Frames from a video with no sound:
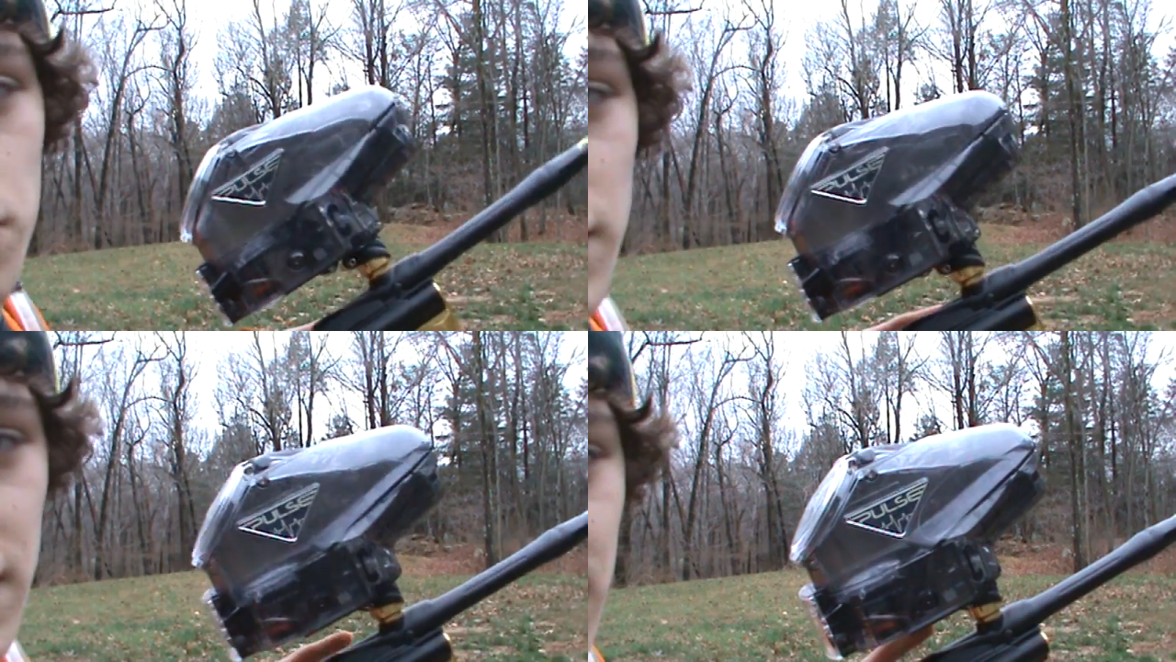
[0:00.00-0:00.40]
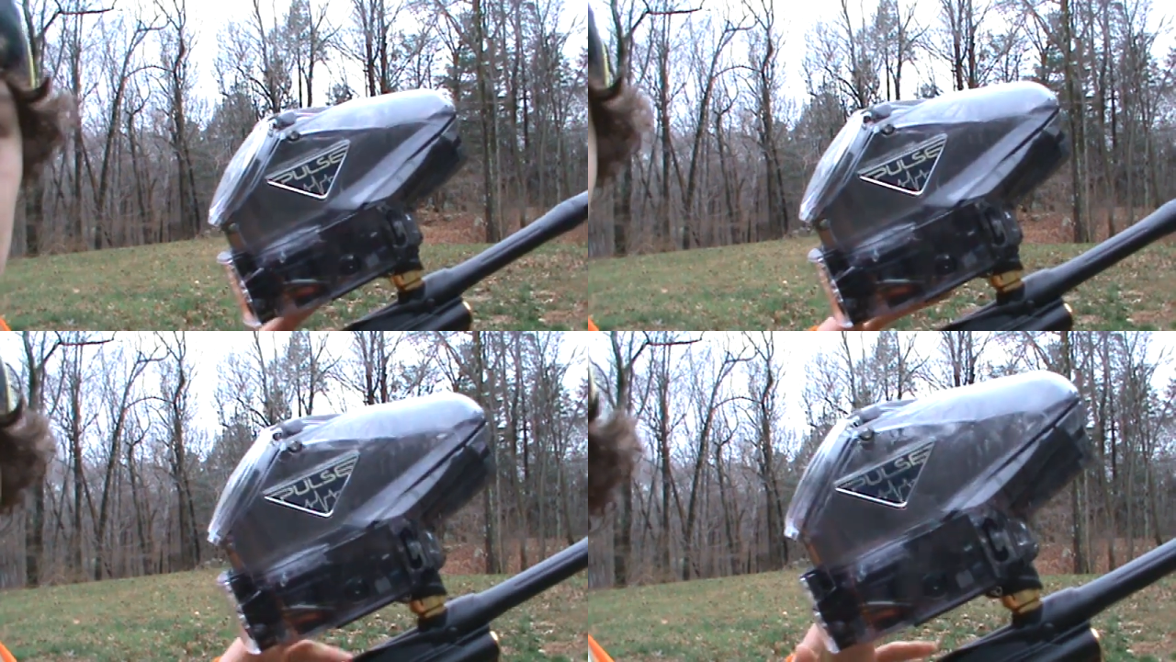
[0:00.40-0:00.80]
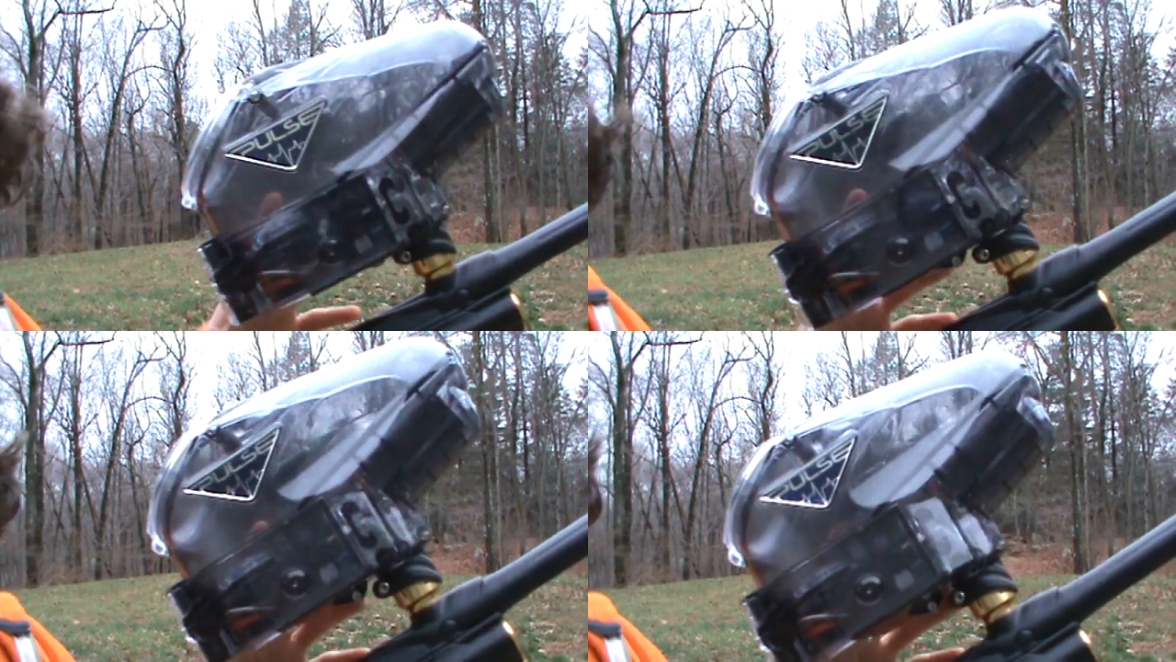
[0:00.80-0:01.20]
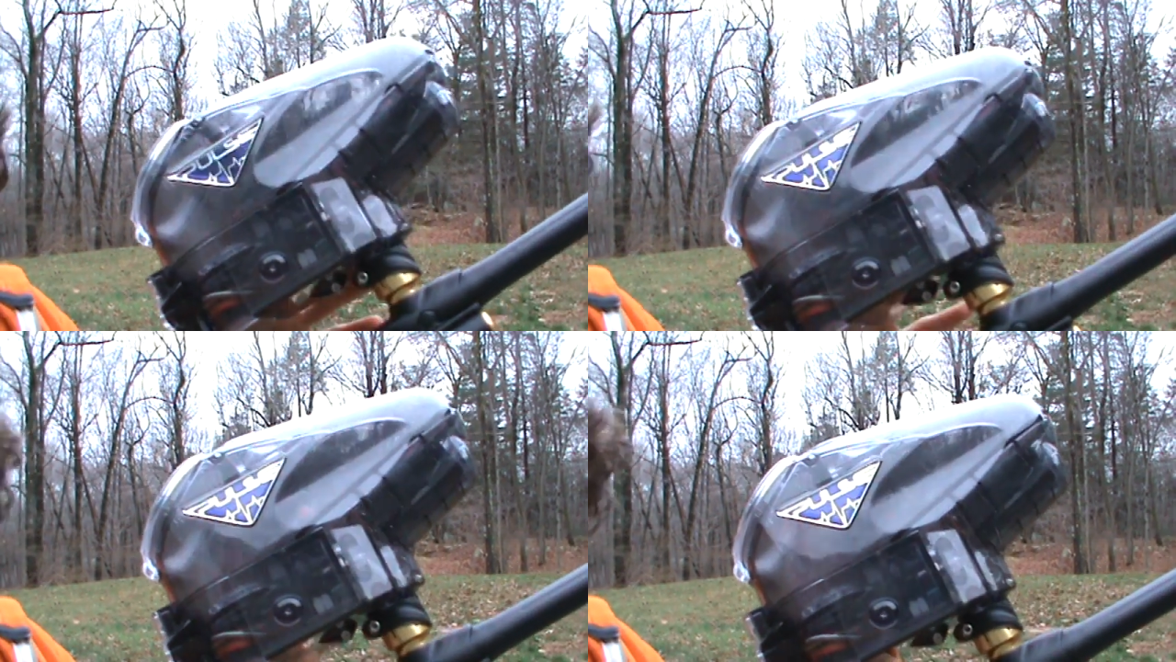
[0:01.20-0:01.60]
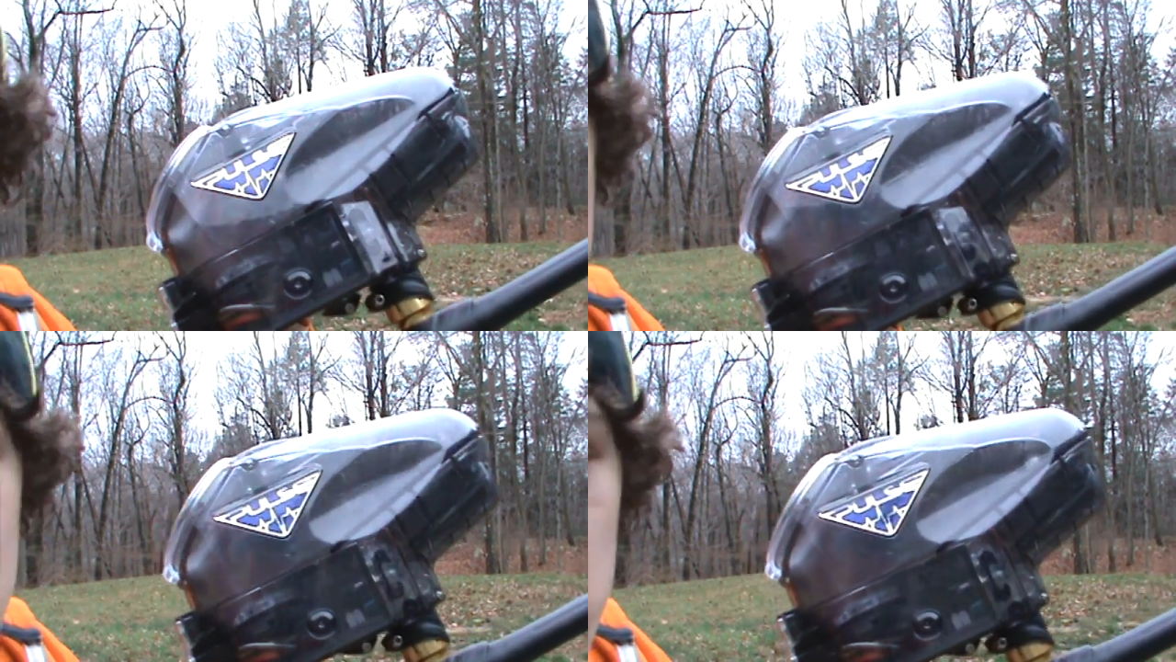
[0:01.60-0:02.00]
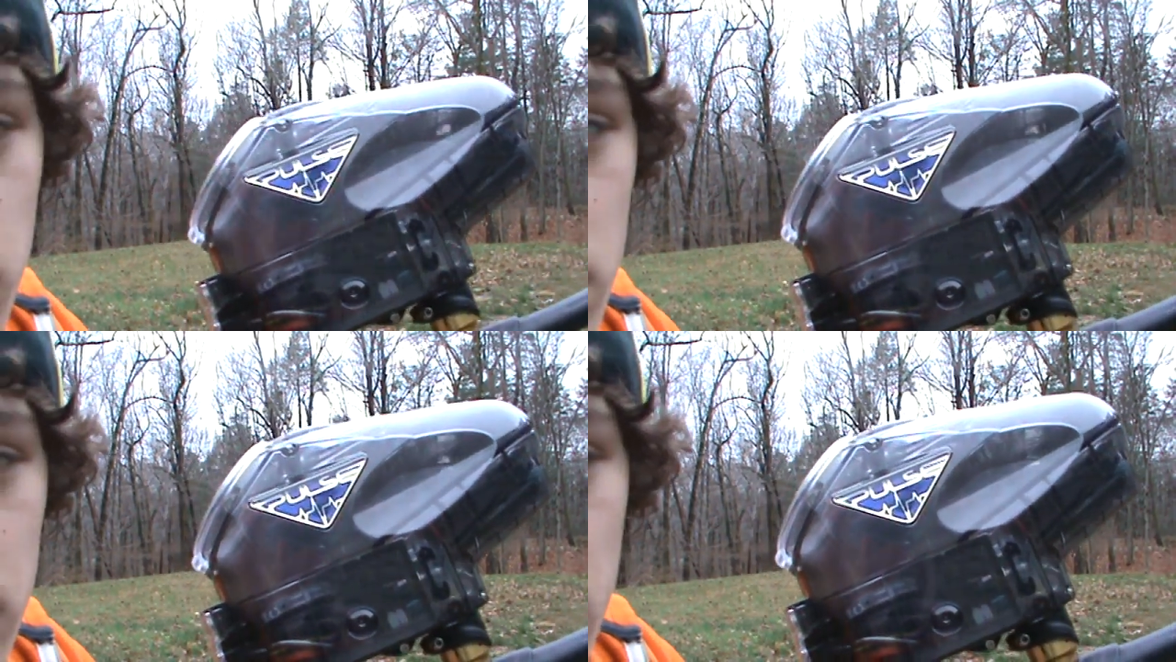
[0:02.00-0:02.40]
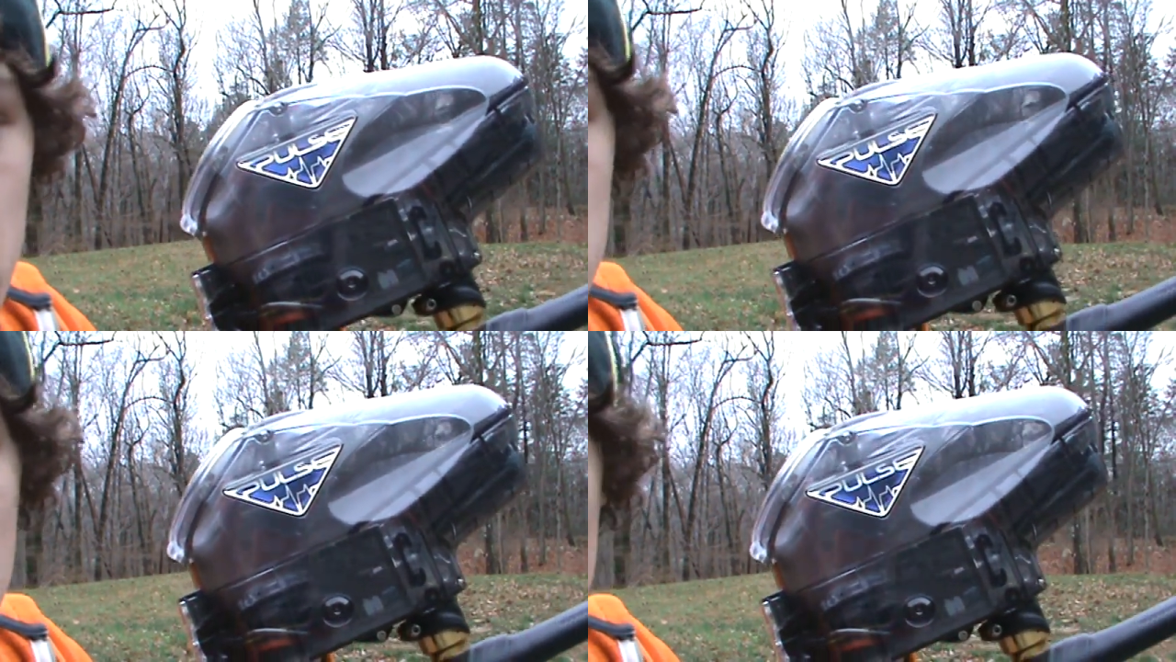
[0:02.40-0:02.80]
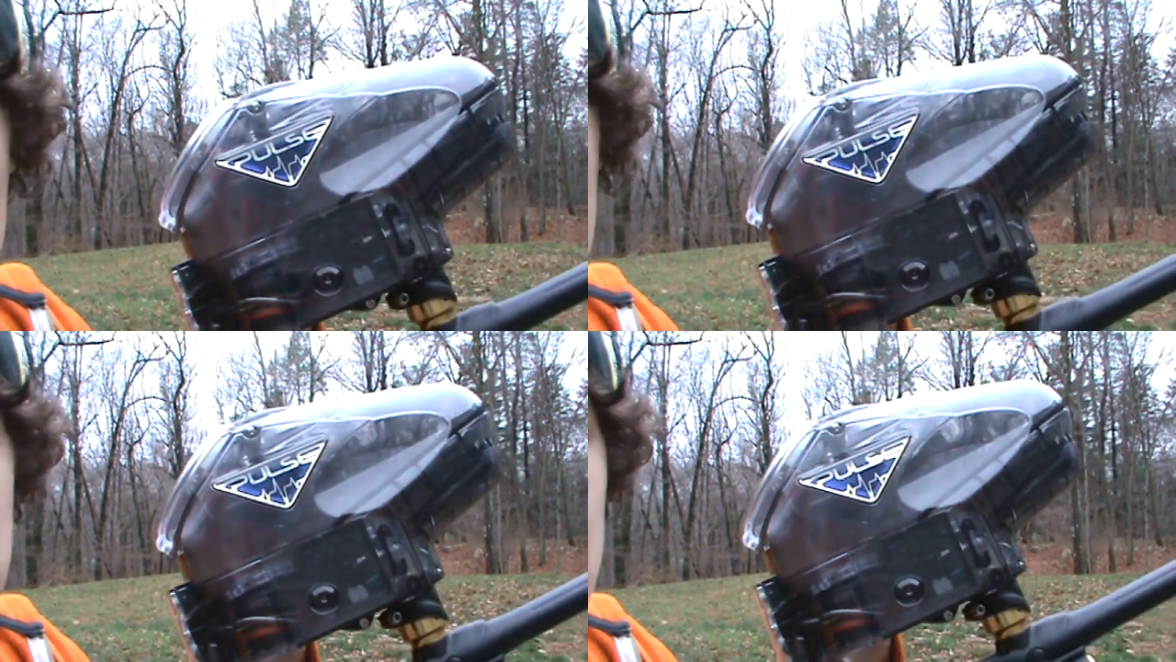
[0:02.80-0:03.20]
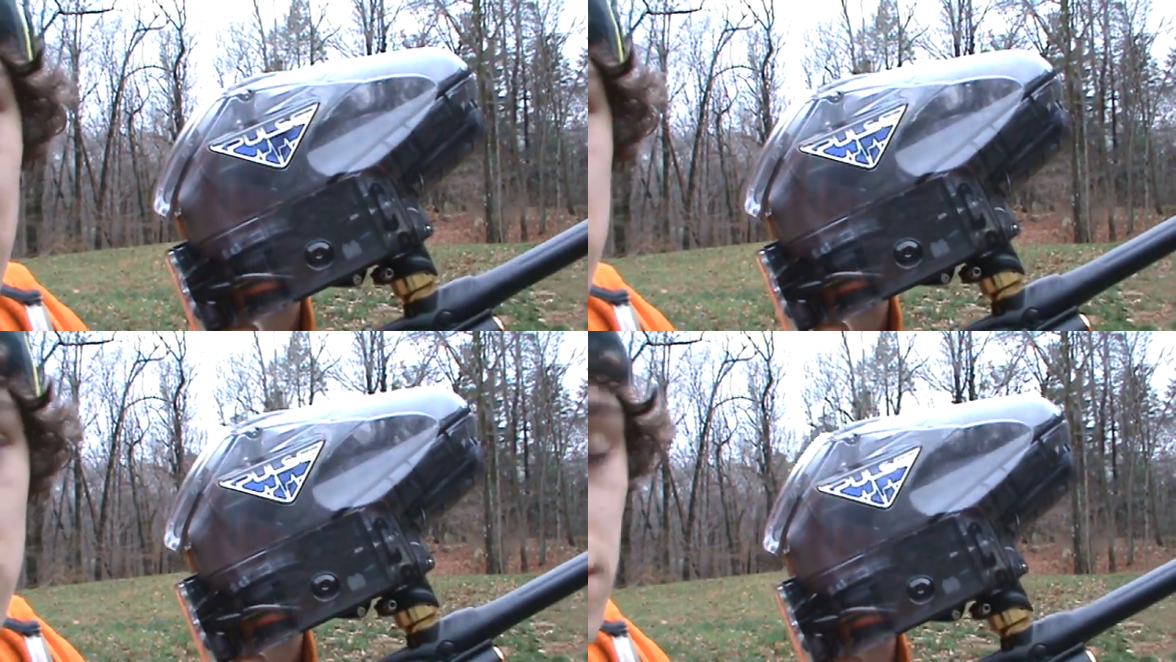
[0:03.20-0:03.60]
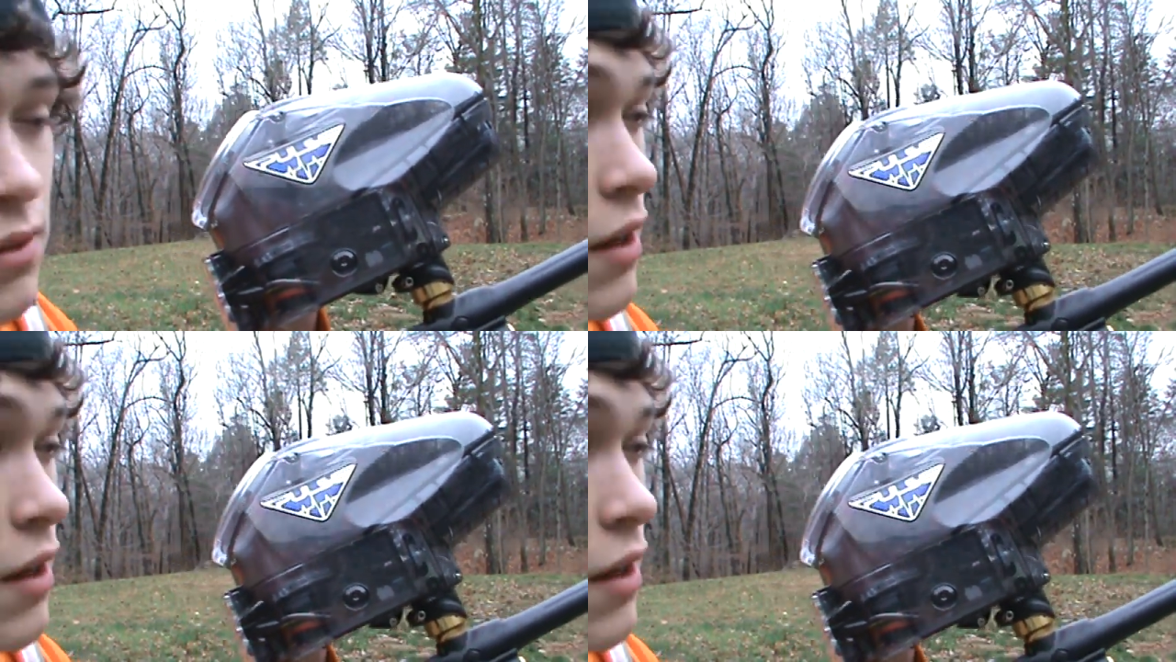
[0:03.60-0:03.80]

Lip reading: Nobody's mouth can be seen.